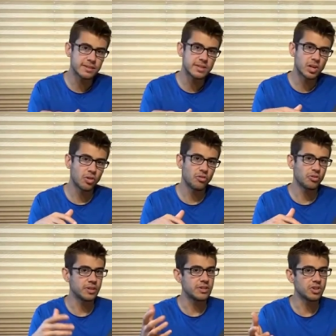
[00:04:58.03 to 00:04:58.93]
itself
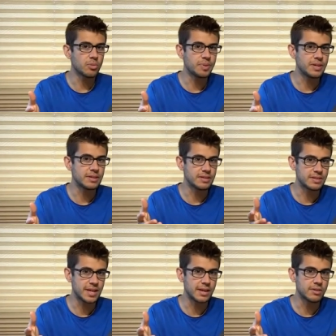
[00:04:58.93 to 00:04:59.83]
for the European
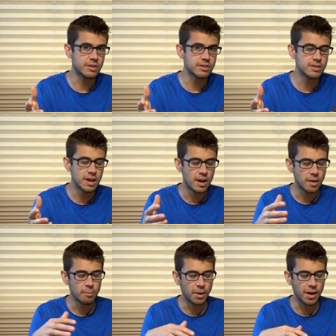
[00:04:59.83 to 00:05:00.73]
standards,
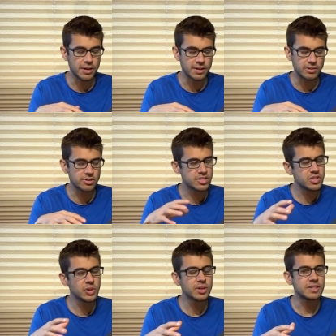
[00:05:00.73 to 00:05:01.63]
but you're
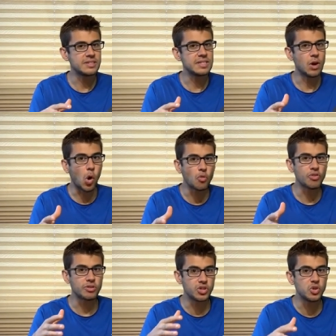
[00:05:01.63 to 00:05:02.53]
still going to see
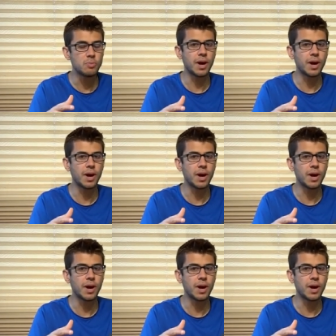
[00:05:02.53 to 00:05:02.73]
over 2